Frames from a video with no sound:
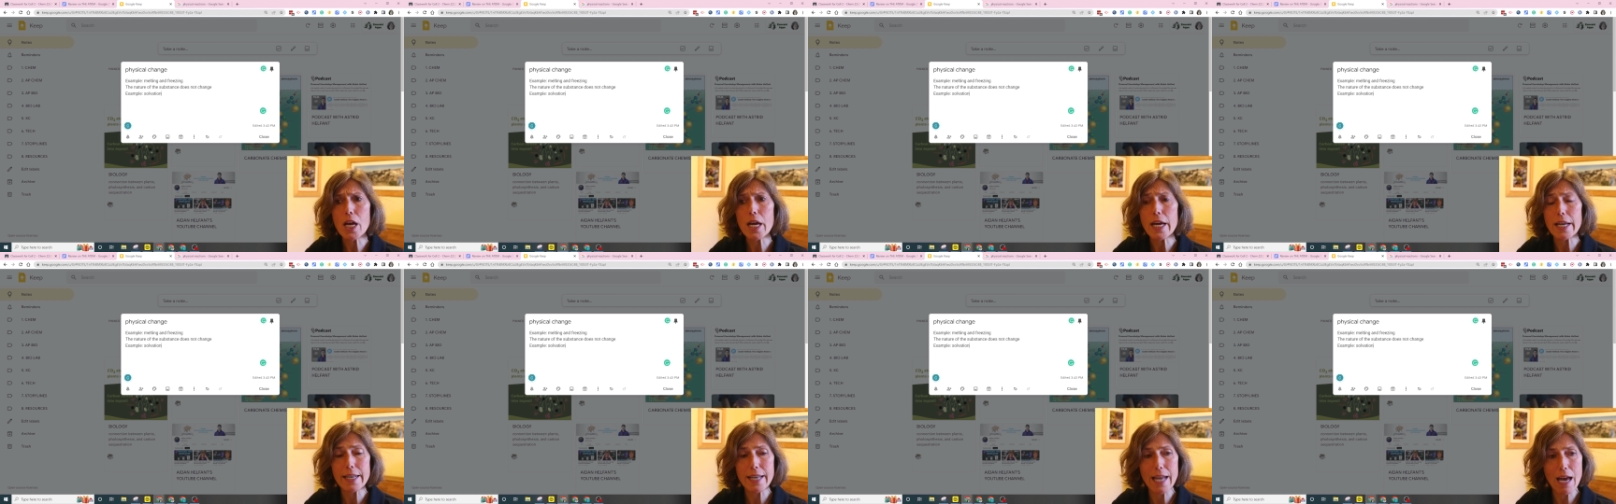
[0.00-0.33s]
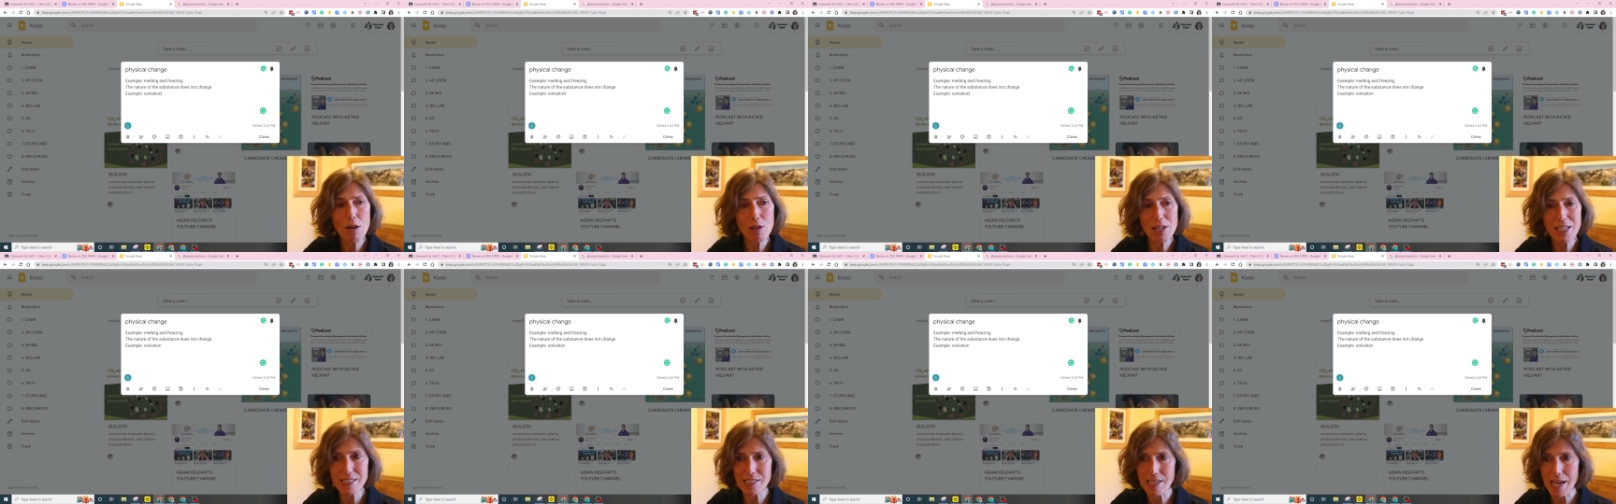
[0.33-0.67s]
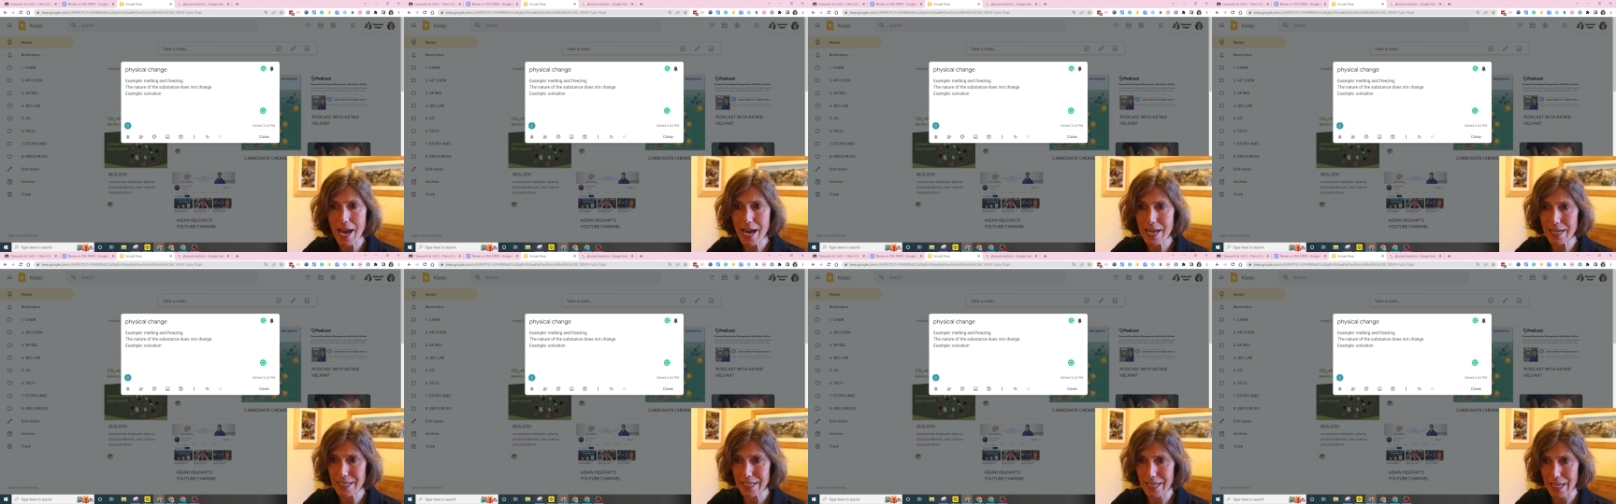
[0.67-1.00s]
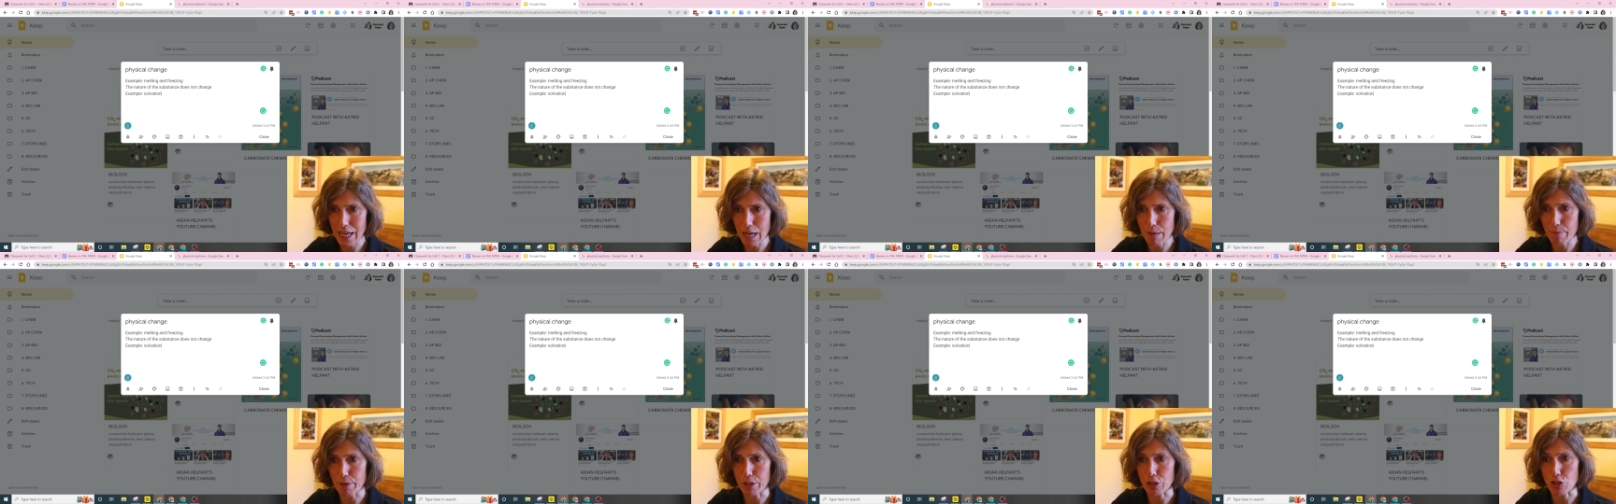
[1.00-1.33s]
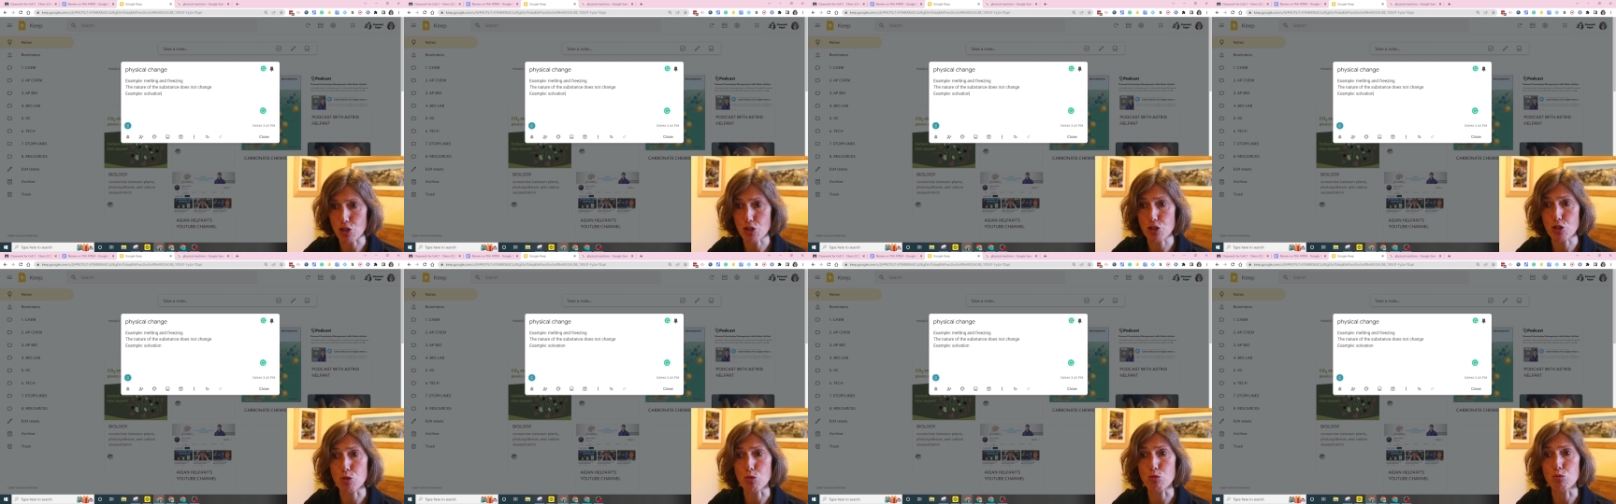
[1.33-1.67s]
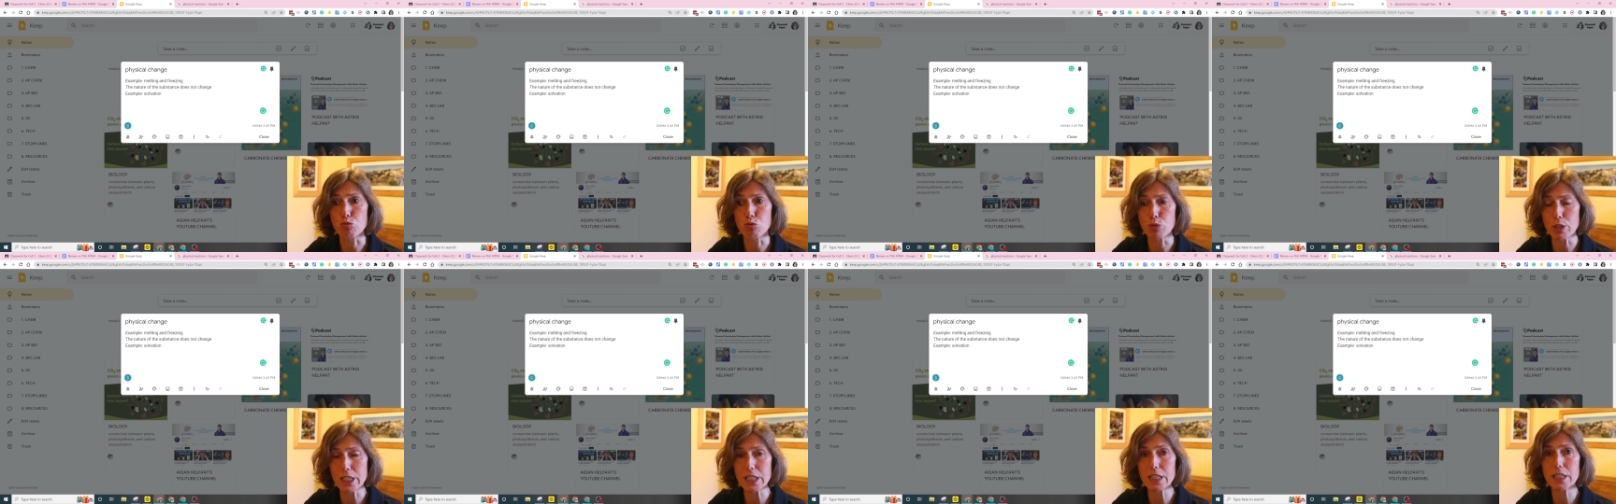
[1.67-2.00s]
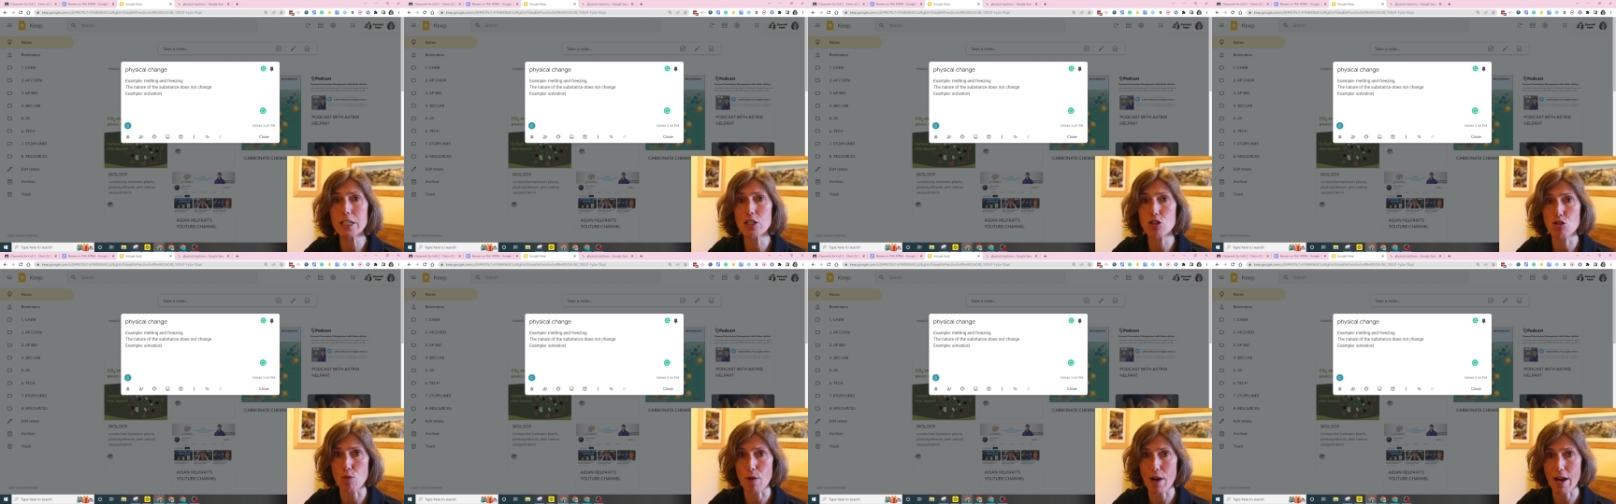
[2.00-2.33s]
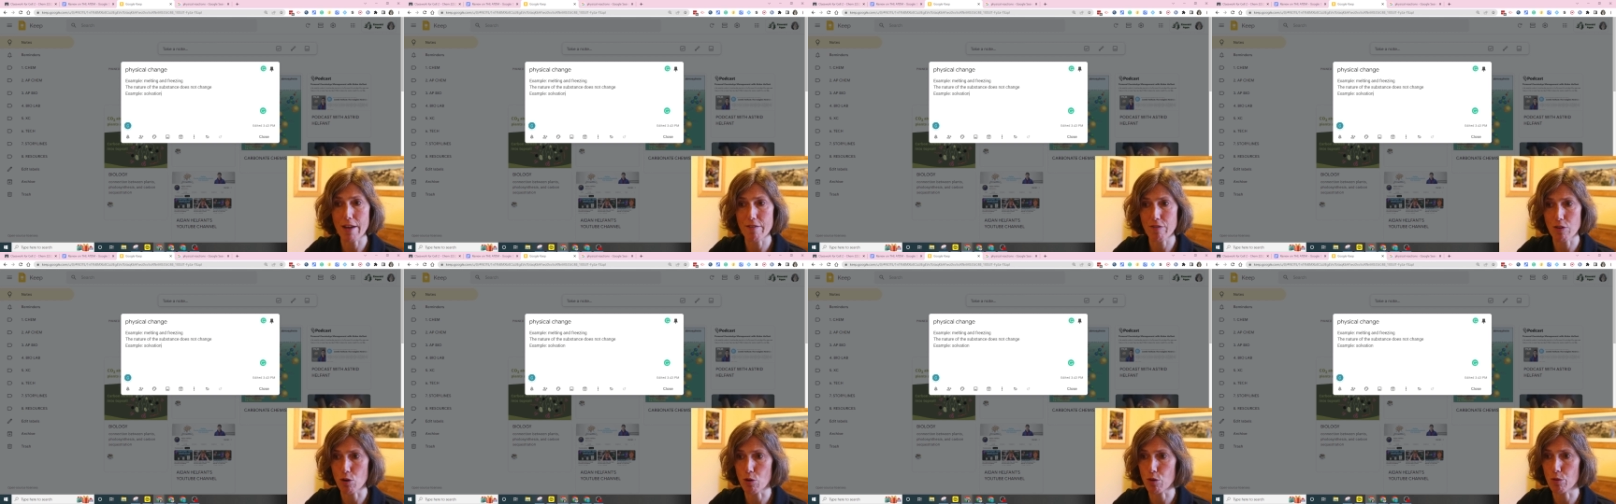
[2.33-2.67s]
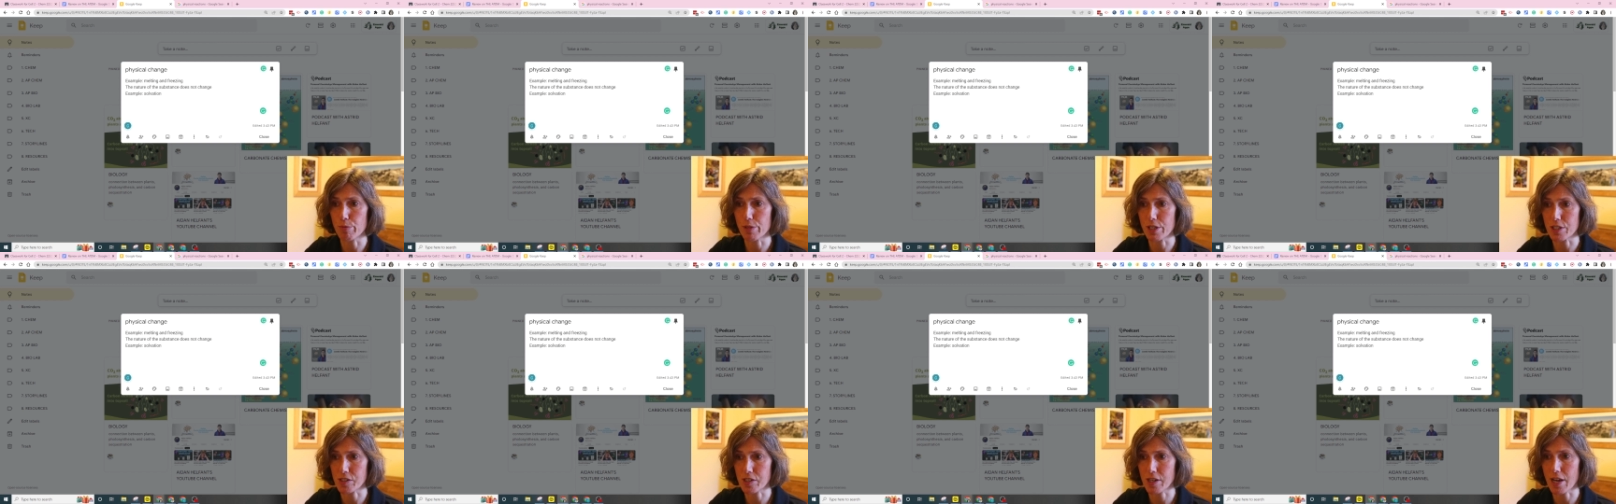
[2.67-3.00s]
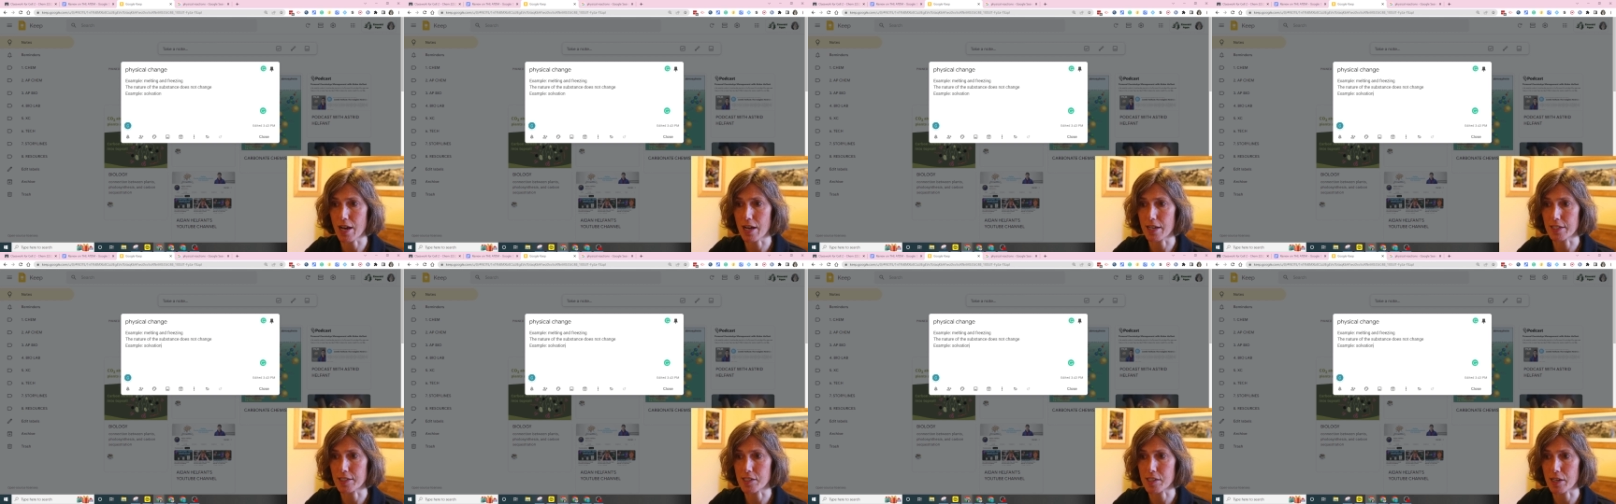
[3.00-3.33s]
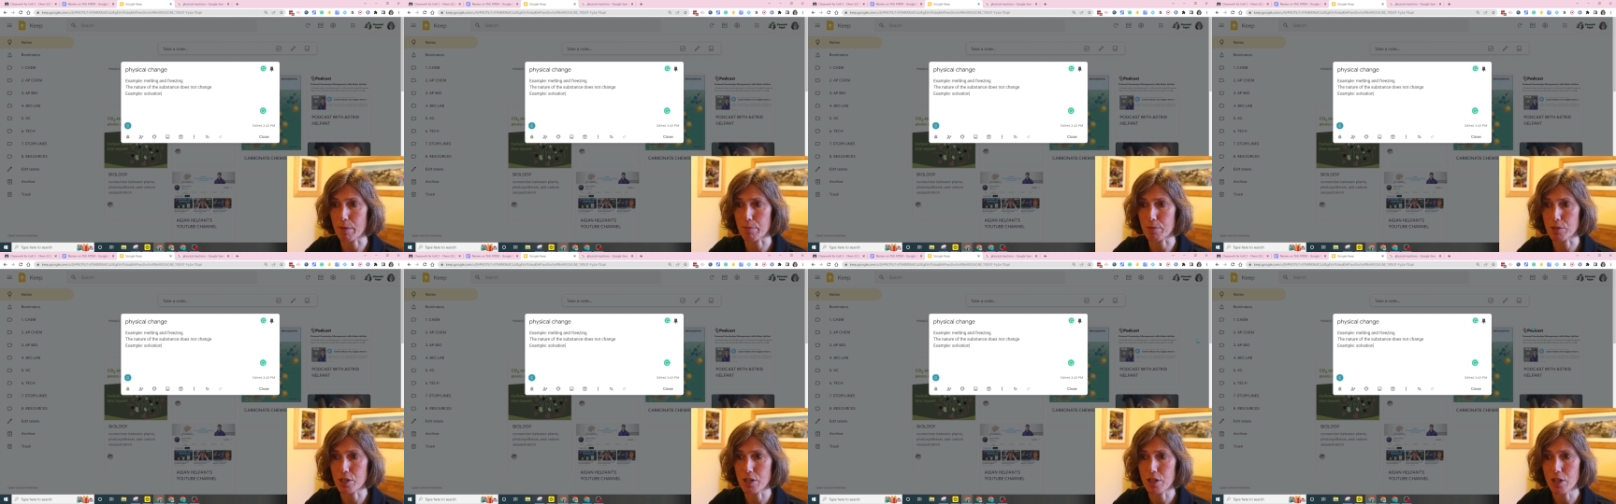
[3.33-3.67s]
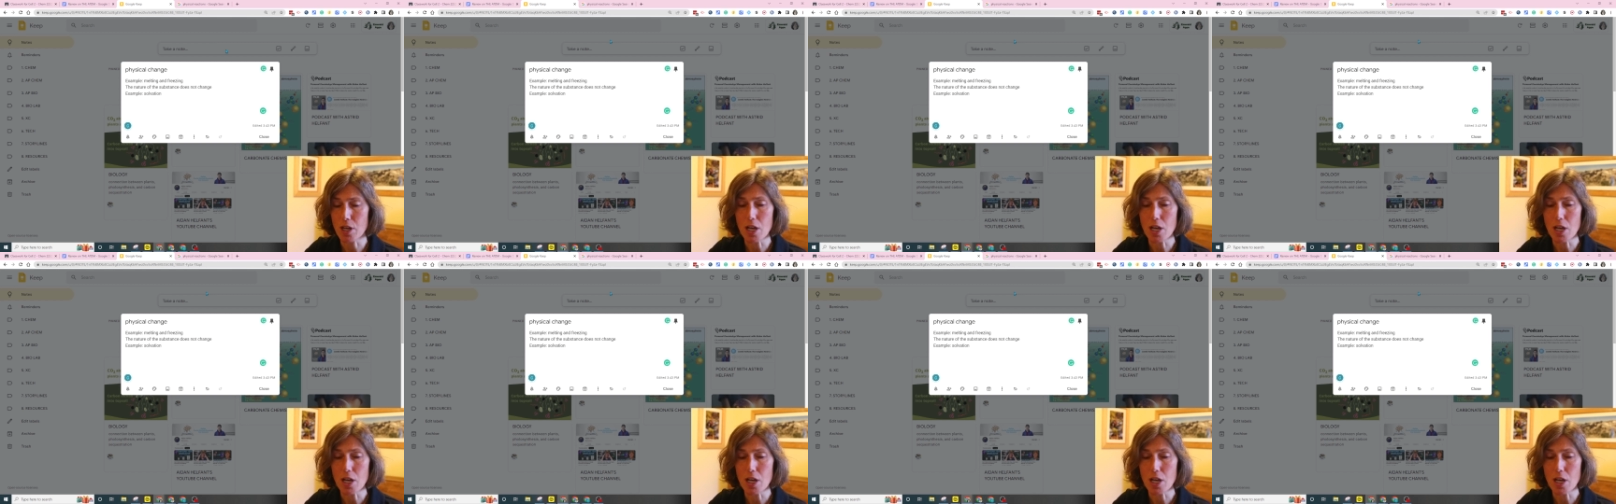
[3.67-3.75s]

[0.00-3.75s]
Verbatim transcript: Now let's add an image to really drive home this concept.